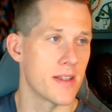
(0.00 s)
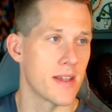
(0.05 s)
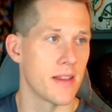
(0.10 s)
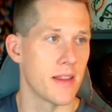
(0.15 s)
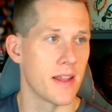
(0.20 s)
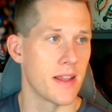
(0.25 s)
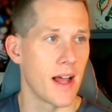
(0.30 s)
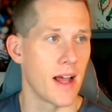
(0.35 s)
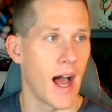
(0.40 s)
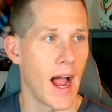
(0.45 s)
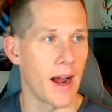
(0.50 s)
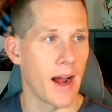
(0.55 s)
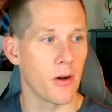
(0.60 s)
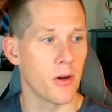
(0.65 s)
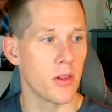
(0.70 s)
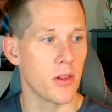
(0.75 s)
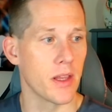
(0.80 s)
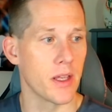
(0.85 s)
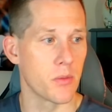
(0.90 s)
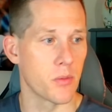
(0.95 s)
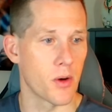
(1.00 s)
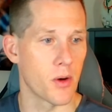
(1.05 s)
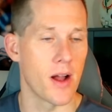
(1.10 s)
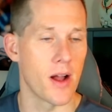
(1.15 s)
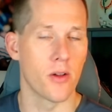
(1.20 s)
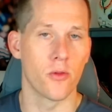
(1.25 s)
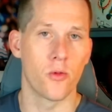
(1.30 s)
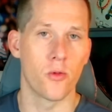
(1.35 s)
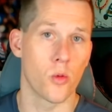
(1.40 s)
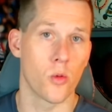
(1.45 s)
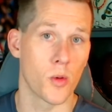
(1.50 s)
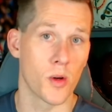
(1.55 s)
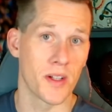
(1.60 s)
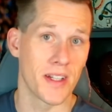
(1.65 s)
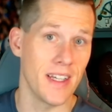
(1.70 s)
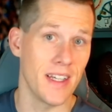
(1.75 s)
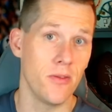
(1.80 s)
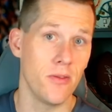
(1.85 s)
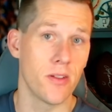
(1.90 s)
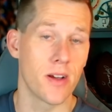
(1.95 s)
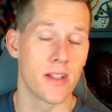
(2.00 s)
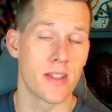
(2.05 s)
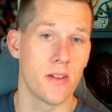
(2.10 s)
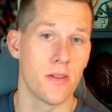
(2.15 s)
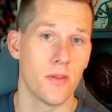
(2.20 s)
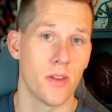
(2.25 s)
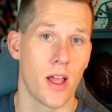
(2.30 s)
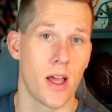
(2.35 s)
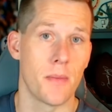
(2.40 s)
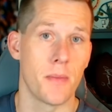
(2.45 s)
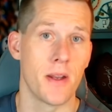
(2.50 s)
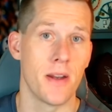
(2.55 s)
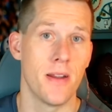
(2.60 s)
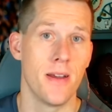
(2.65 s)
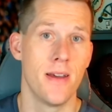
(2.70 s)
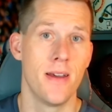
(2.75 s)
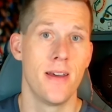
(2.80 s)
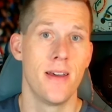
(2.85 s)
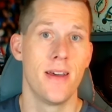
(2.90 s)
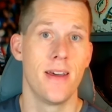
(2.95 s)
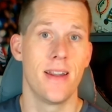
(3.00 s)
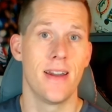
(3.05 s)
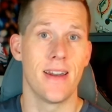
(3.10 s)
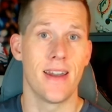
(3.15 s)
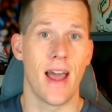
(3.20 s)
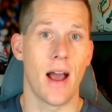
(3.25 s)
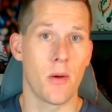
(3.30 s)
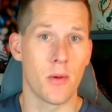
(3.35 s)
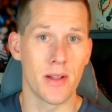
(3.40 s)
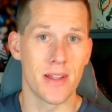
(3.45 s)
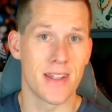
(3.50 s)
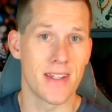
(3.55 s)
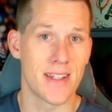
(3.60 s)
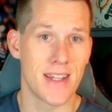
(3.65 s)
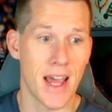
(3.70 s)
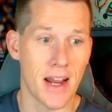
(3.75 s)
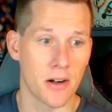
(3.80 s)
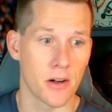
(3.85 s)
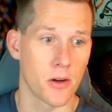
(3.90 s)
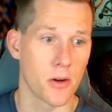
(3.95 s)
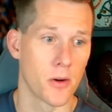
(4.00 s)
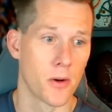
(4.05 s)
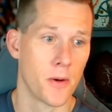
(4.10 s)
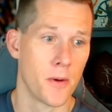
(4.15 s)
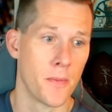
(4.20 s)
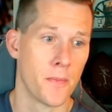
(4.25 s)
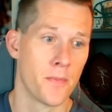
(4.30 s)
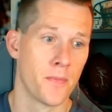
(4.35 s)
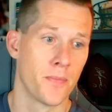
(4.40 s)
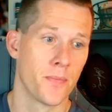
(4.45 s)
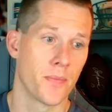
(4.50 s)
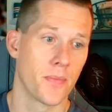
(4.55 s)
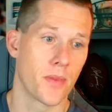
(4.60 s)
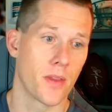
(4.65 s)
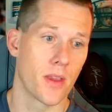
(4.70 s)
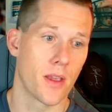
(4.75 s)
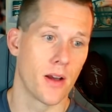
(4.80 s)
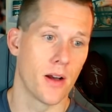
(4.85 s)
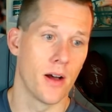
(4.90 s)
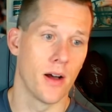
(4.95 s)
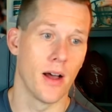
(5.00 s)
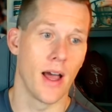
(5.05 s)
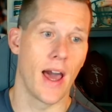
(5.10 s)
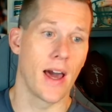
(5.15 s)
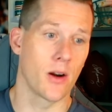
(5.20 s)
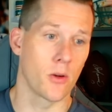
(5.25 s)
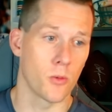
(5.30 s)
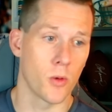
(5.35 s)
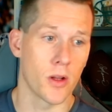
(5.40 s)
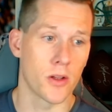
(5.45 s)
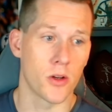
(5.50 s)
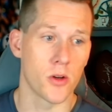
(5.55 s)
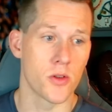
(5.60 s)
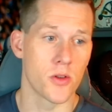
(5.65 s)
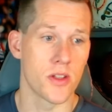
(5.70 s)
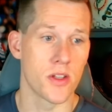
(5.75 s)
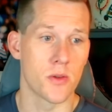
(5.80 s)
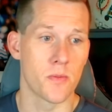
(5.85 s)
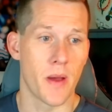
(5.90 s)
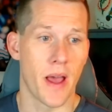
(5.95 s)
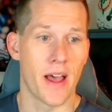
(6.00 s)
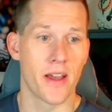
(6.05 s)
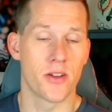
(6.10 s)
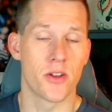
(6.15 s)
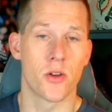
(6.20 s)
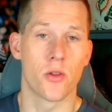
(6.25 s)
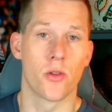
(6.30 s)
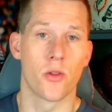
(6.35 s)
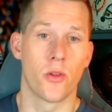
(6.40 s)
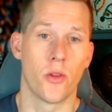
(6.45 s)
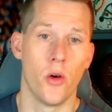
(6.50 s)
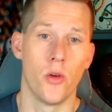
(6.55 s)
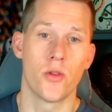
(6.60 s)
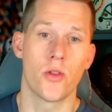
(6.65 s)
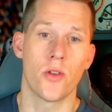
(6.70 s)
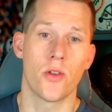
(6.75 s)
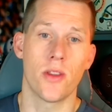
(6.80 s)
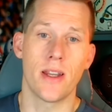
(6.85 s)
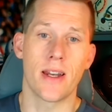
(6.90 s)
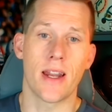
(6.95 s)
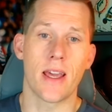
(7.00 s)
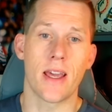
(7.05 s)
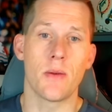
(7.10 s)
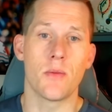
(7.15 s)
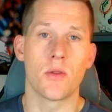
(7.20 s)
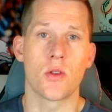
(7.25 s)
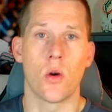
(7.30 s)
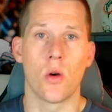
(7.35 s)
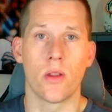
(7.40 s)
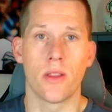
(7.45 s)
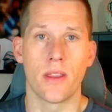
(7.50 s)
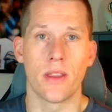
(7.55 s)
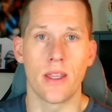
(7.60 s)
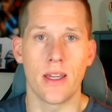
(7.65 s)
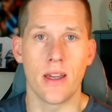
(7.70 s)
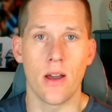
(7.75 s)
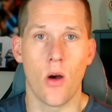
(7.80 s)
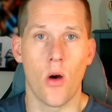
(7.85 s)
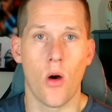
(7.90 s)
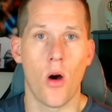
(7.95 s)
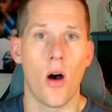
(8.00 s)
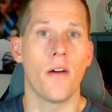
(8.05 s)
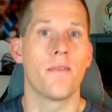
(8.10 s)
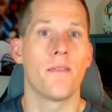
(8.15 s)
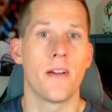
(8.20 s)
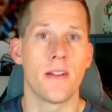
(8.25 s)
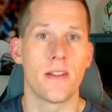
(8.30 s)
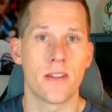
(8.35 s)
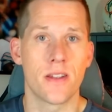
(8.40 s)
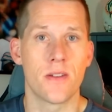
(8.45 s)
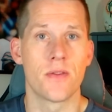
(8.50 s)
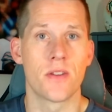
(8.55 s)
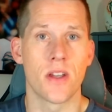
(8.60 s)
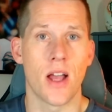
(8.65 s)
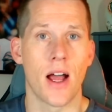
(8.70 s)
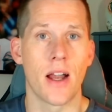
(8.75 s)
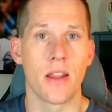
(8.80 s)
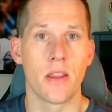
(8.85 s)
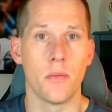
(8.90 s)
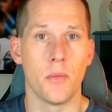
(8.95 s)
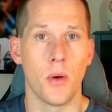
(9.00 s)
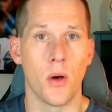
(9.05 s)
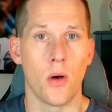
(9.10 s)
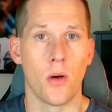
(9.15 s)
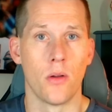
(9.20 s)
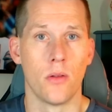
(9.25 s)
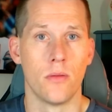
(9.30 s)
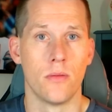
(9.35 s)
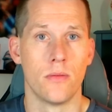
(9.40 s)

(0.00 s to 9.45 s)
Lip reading: And then Ireland Brown, former defensive lineman, now at center. Out of Rutgers this past year. Those are the names on the offensive side of the ball.